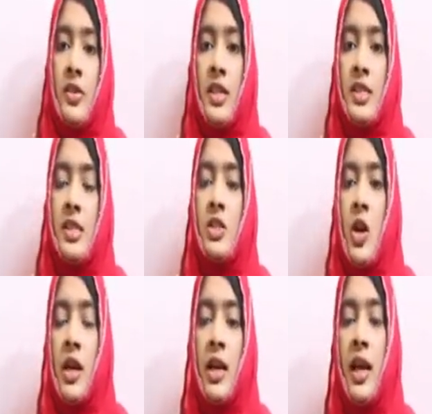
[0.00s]
reasons
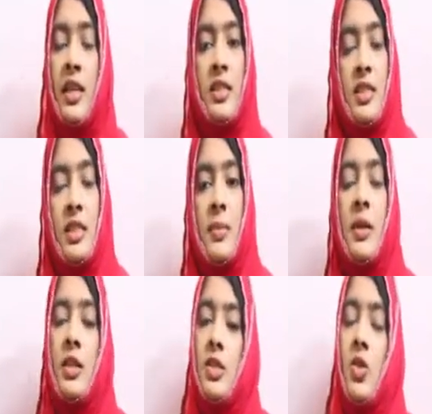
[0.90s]
or underlying
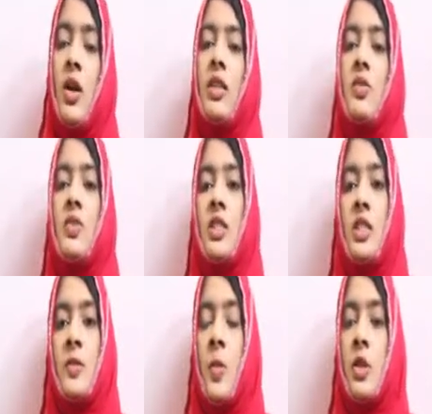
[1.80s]
systemic disorders which are
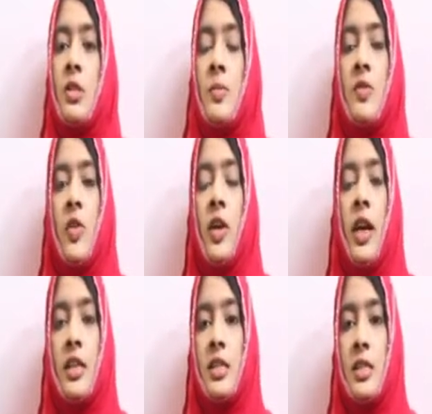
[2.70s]
responsible for
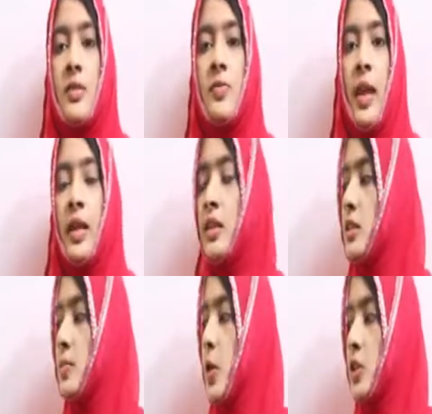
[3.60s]
excessive melanin
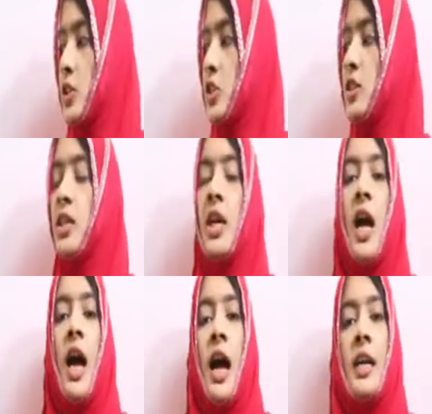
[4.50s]
deposition,
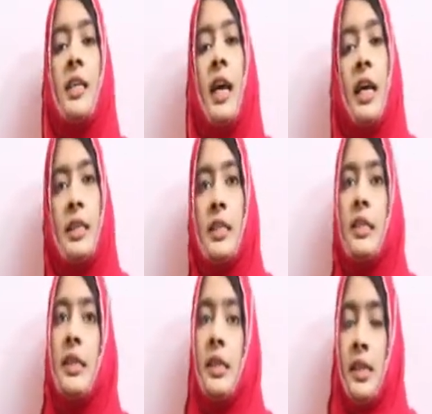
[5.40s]
and
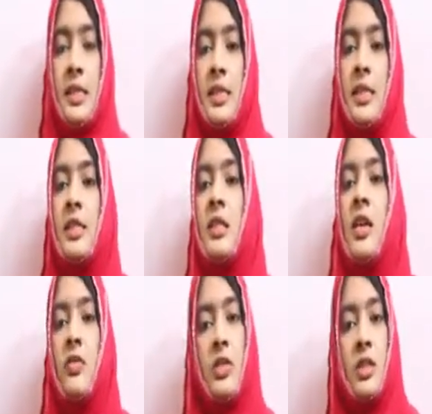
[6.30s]
other lesions
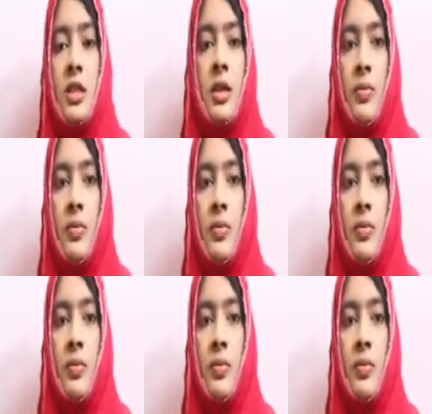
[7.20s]
where